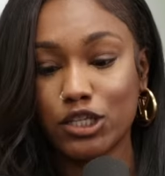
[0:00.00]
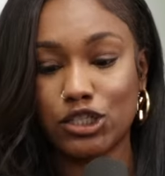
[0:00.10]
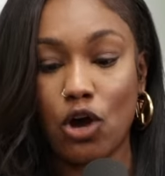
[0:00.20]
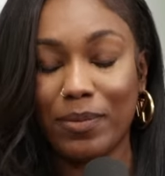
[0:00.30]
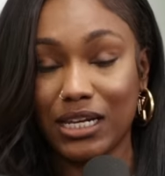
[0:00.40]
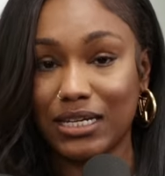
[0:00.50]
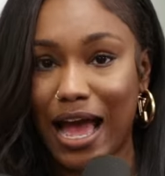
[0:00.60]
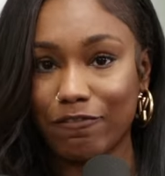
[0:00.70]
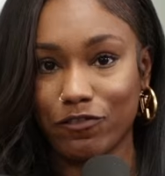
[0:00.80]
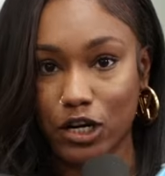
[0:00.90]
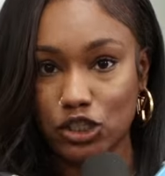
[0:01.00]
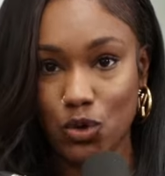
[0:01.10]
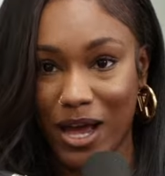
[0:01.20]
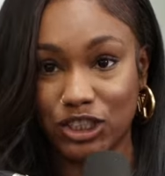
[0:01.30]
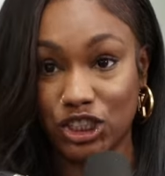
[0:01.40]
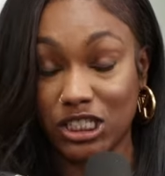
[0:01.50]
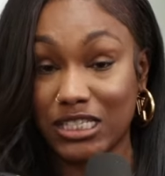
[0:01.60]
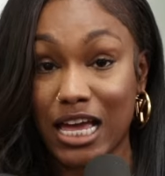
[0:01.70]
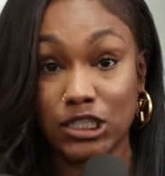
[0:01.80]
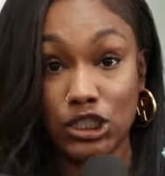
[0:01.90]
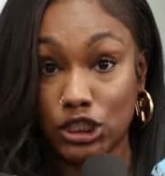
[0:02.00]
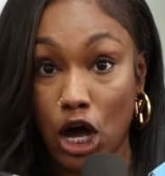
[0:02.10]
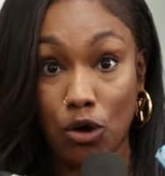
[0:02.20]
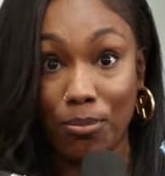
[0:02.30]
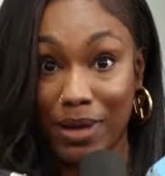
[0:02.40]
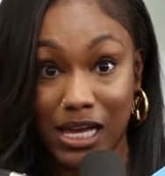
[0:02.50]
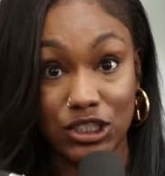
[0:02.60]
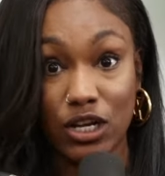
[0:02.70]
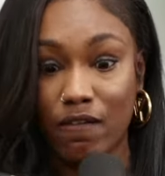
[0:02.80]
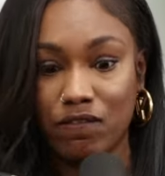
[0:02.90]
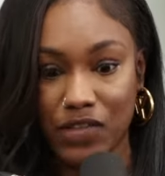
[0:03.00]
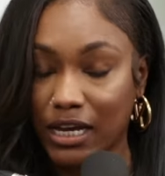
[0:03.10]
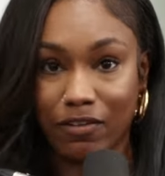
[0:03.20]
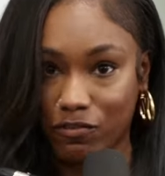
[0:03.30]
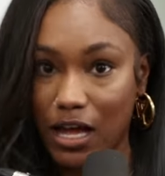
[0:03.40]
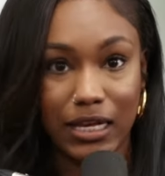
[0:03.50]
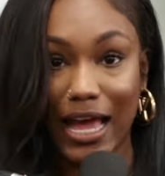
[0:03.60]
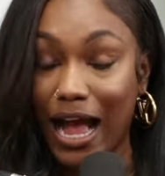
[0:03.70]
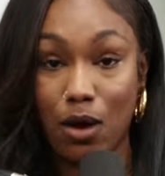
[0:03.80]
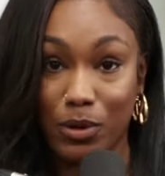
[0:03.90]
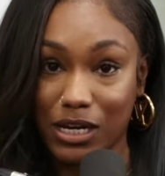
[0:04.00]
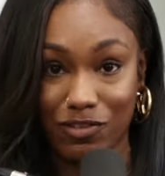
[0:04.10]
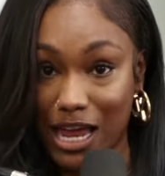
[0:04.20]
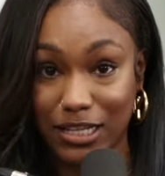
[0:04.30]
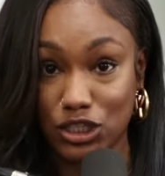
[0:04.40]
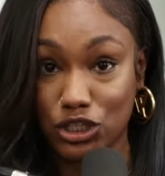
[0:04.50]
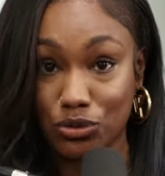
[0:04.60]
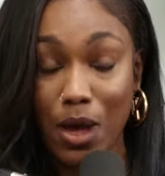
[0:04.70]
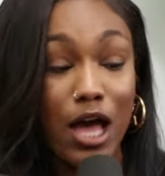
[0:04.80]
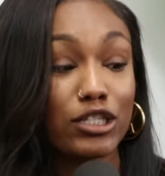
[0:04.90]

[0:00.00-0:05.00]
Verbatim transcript: So many diverse questions and so much fucking fun. Like, I wouldn't even lie to you.